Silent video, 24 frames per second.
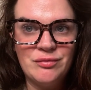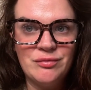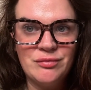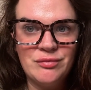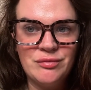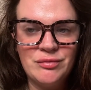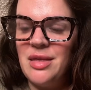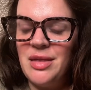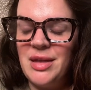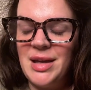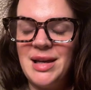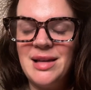
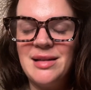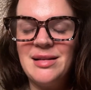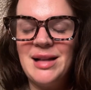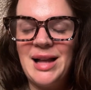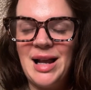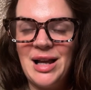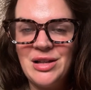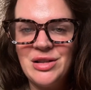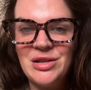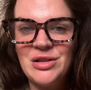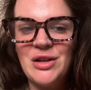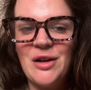These
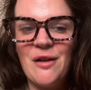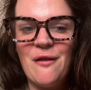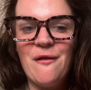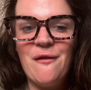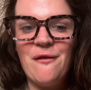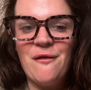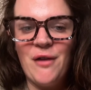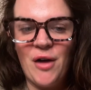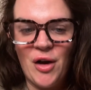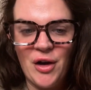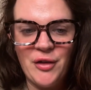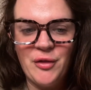last
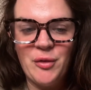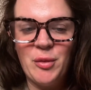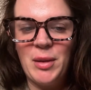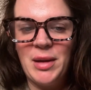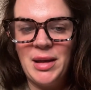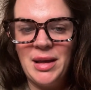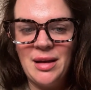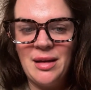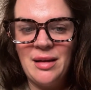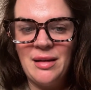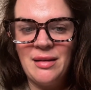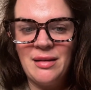5
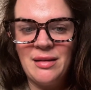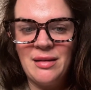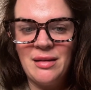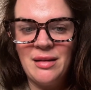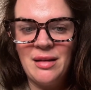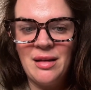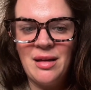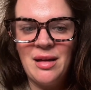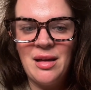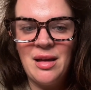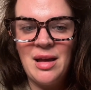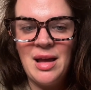weeks
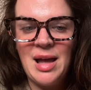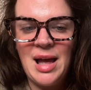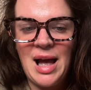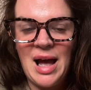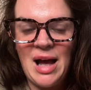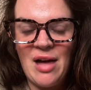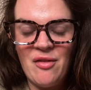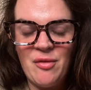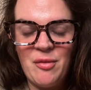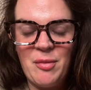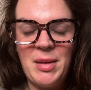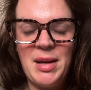
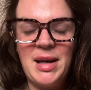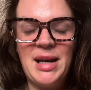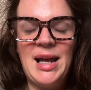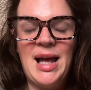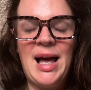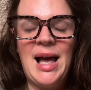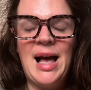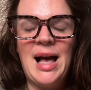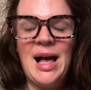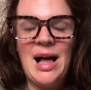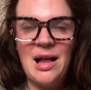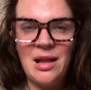have been
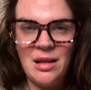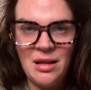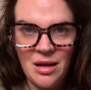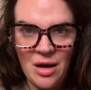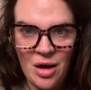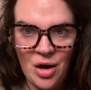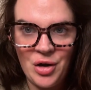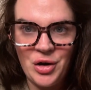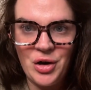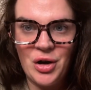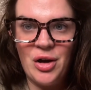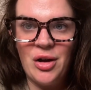hell
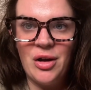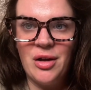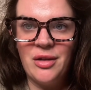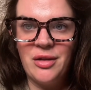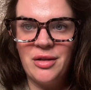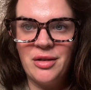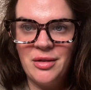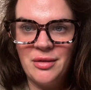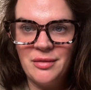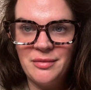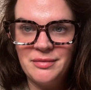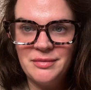on
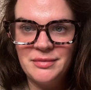earth.